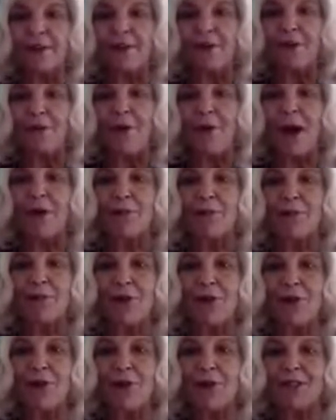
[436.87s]
where I was
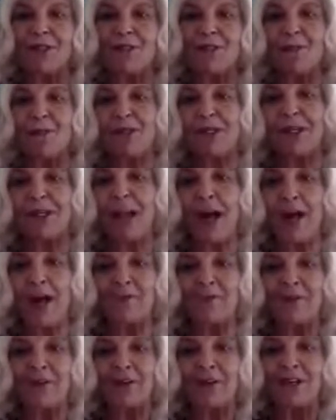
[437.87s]
known as the Madame,
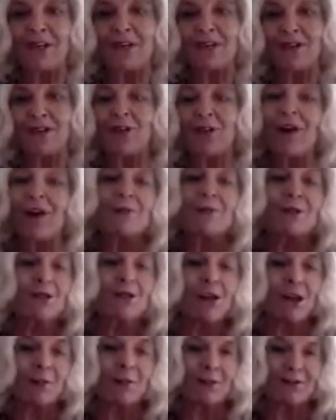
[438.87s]
the Grand
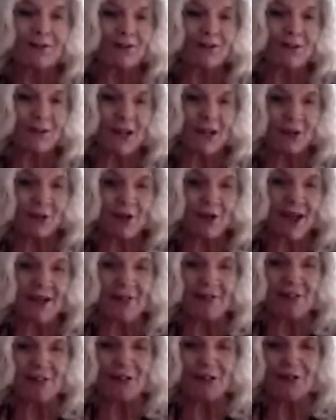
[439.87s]
Madame of Solano
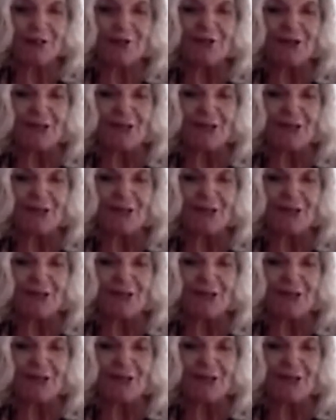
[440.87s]
Avenue,